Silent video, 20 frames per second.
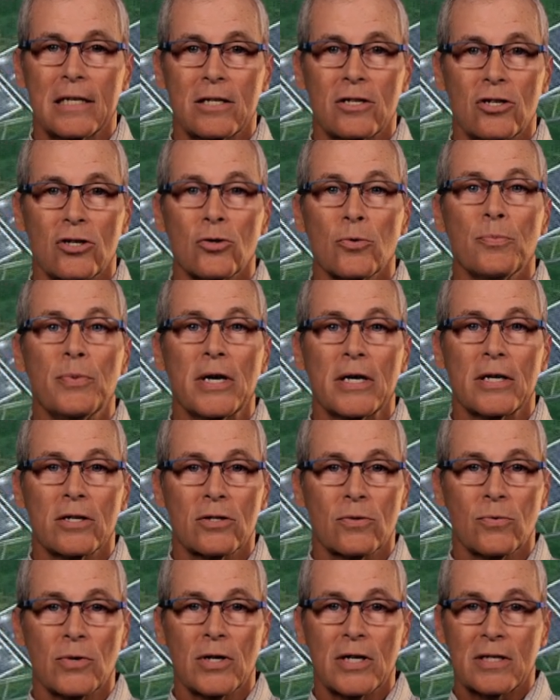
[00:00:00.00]
that your
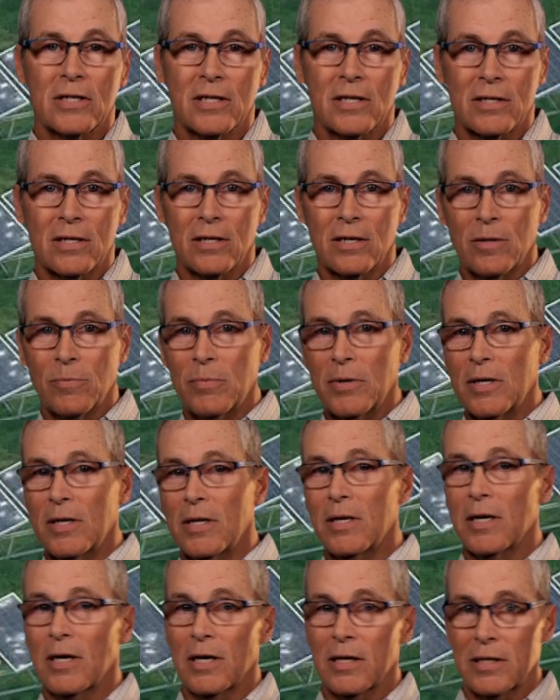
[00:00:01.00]
biggest risk is going to
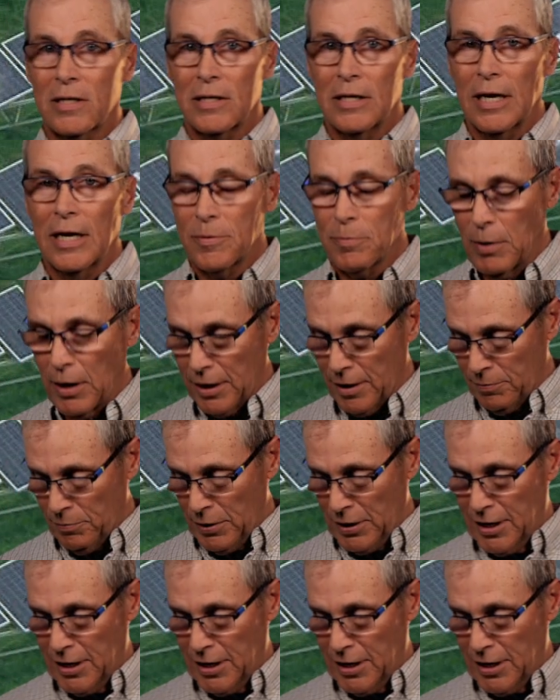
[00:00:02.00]
be snake bite.